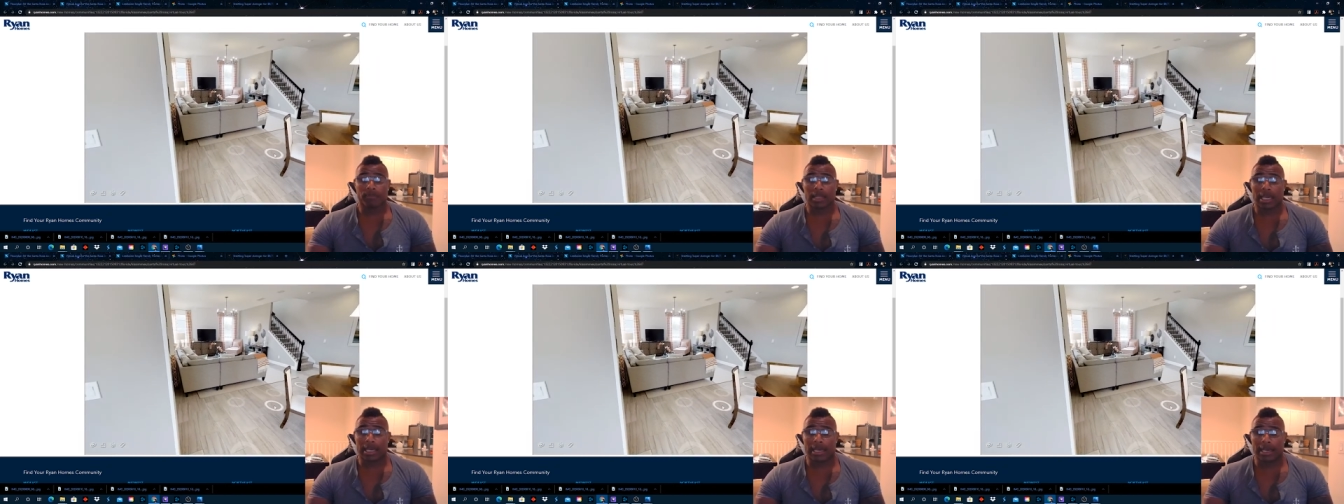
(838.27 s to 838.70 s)

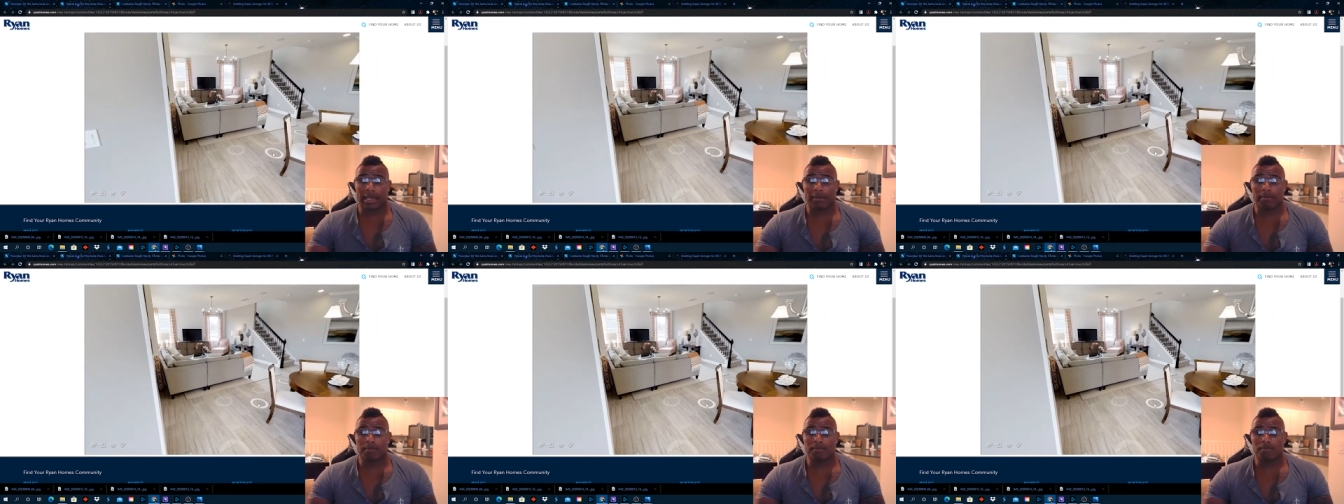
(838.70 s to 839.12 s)

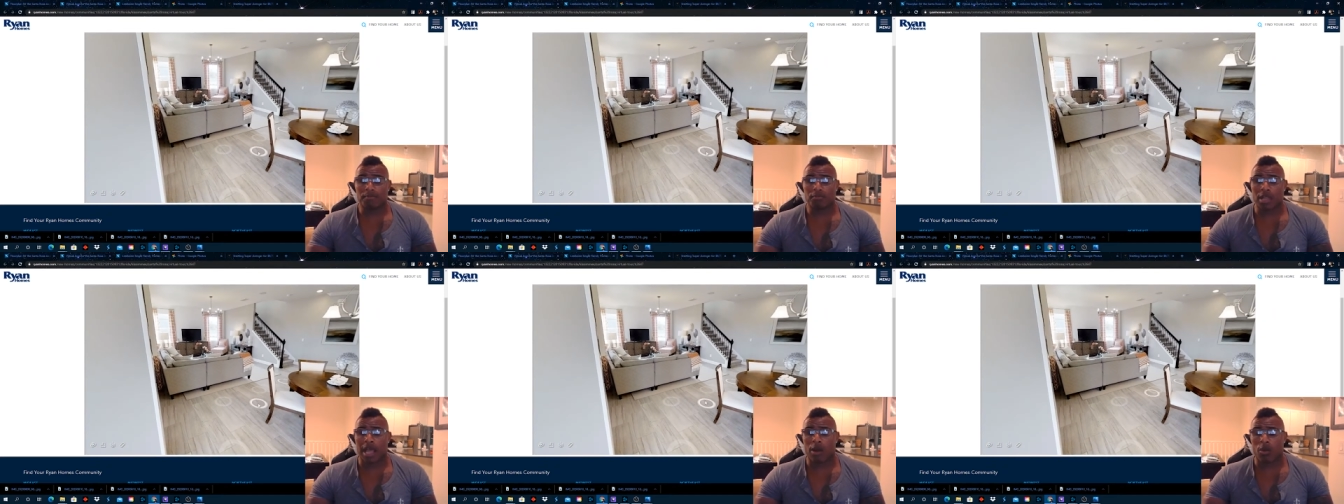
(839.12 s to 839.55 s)
And
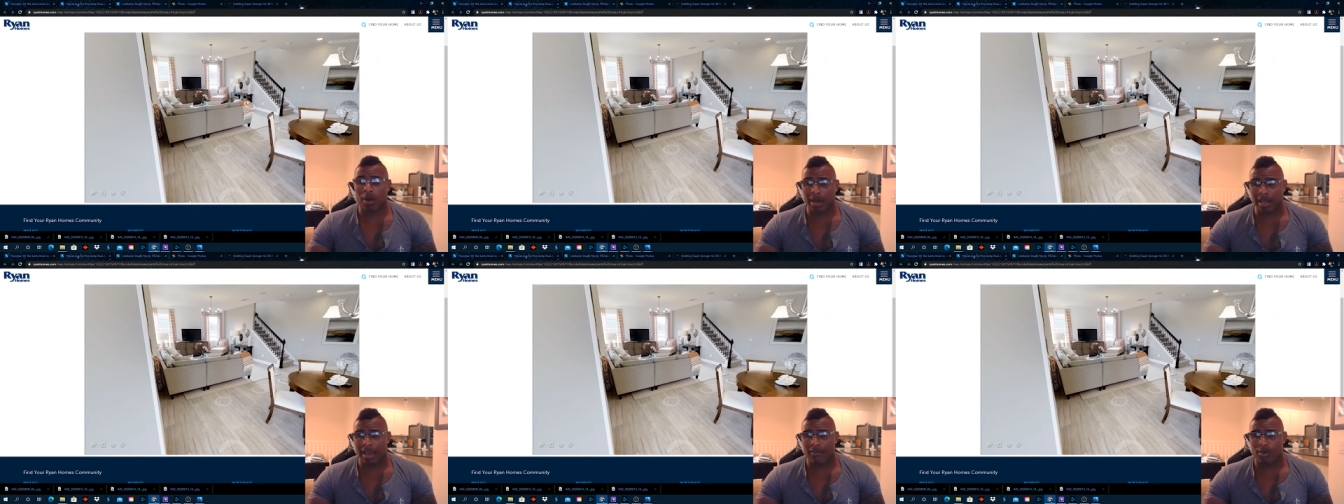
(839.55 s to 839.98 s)
I
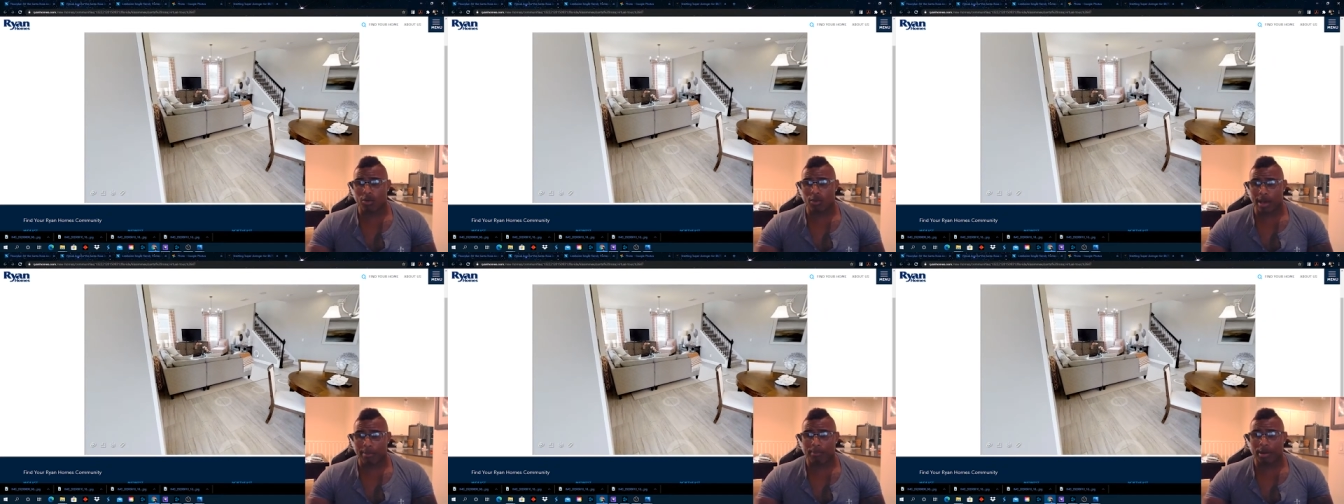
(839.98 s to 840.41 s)
want to have a
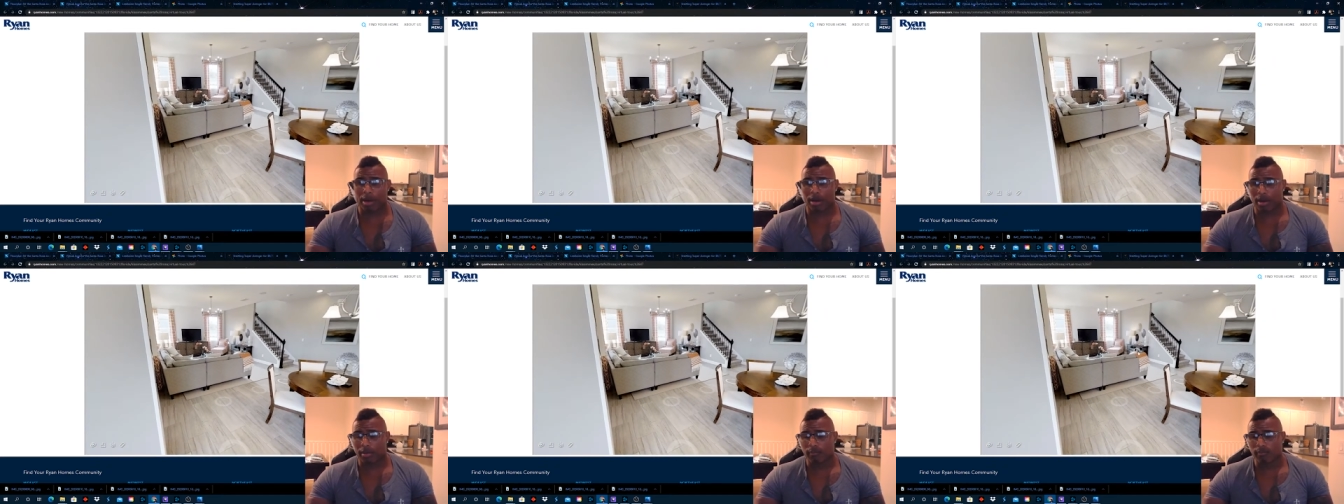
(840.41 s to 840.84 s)
wet
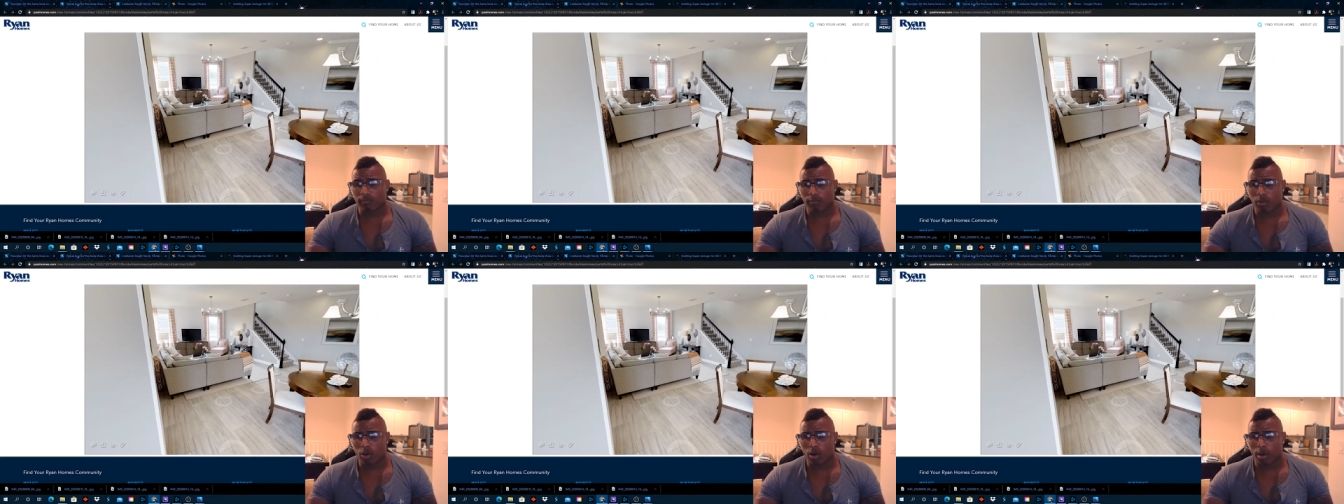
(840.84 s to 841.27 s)
bar
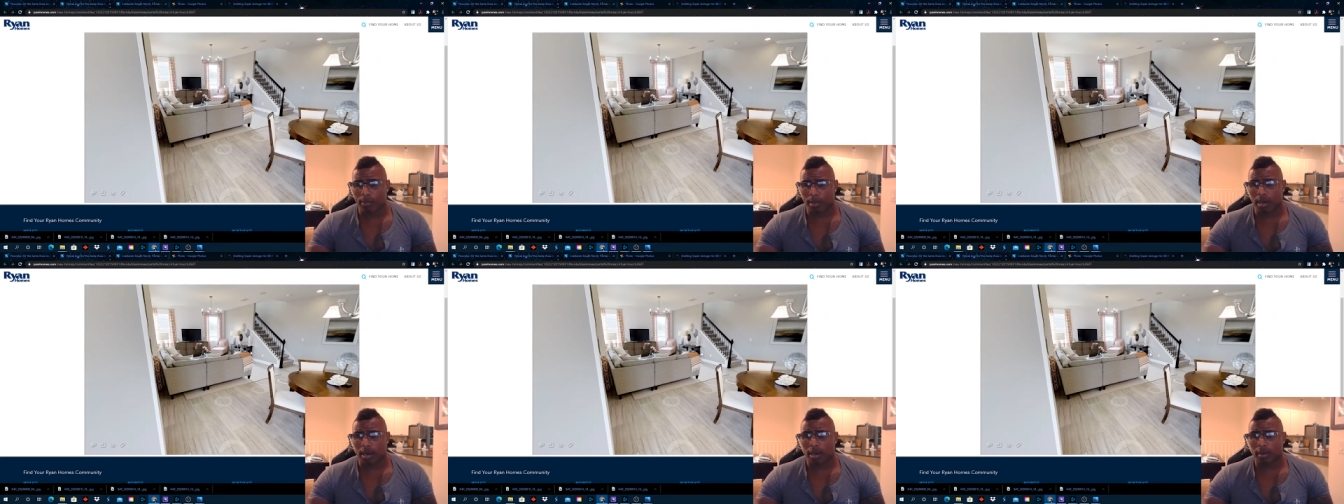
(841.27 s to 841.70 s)
or a
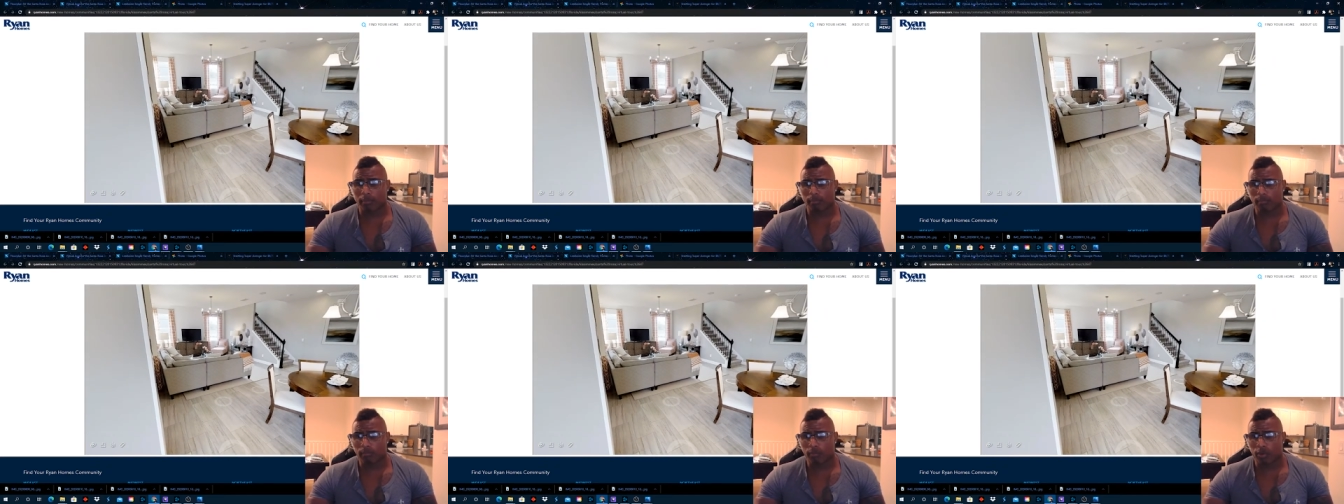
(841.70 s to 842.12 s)
bar
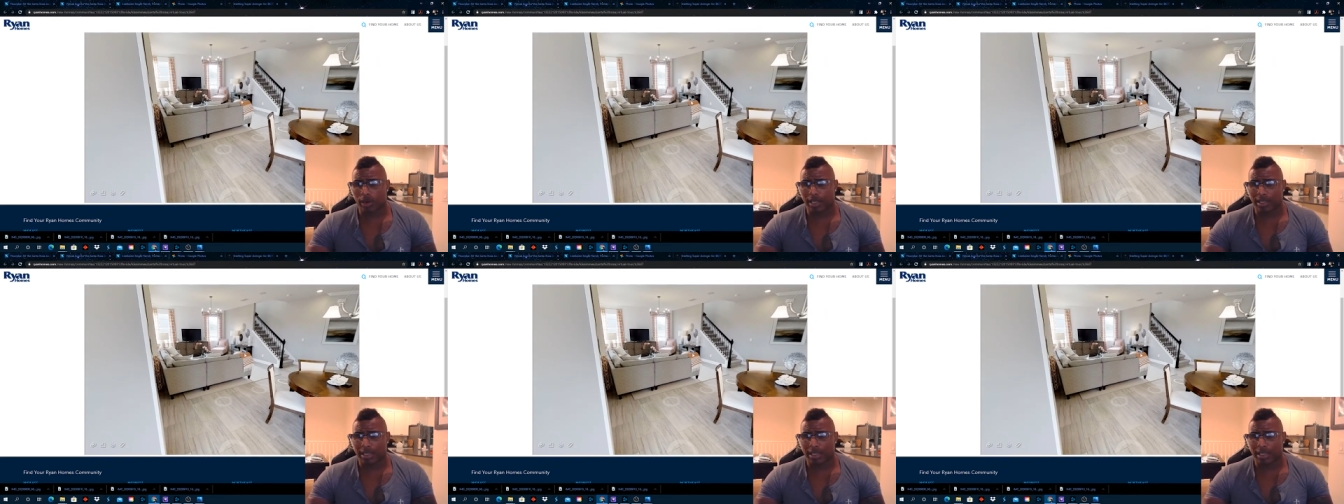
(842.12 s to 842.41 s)
right